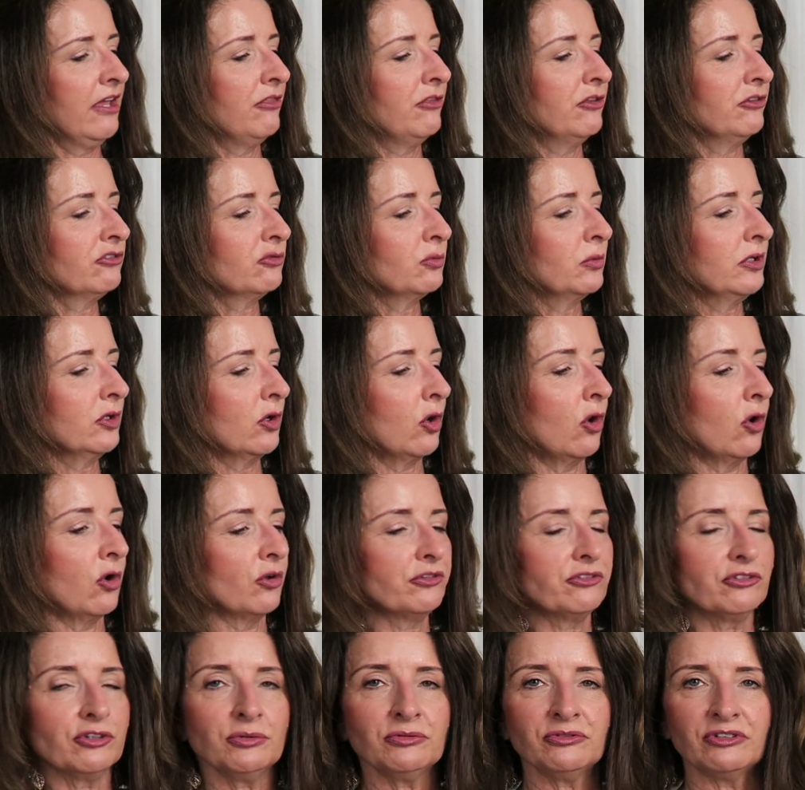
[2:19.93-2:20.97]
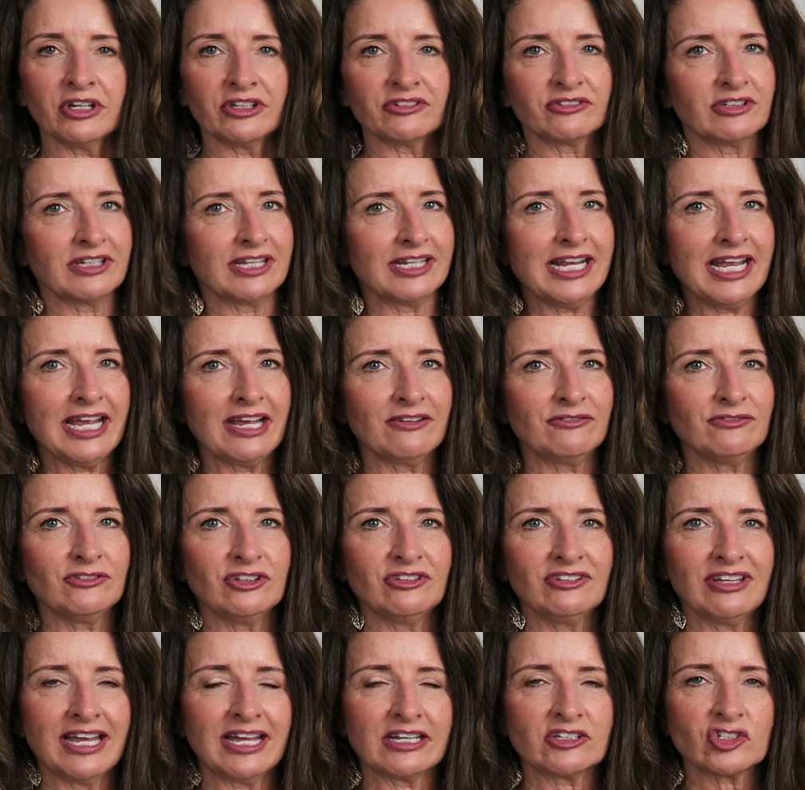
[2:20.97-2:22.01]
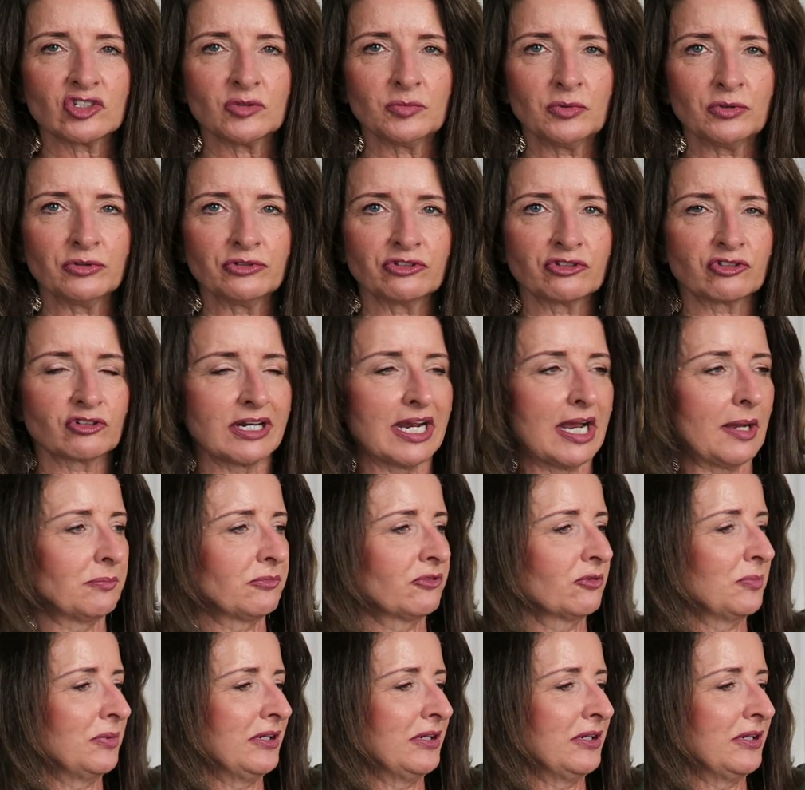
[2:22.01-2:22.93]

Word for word: This one also does not have detachable straps,